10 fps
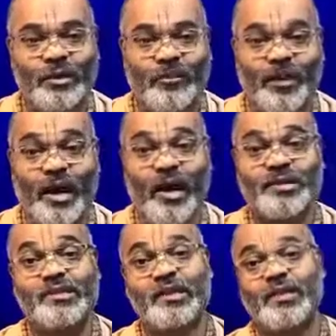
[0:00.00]

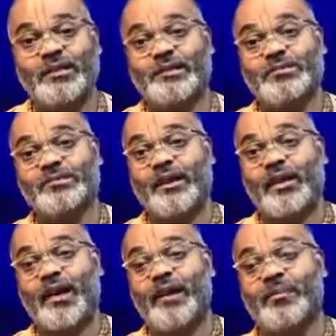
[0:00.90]

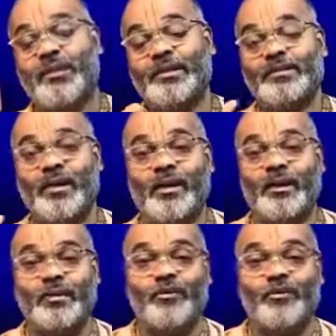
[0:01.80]
Mahajanagatasayena panta.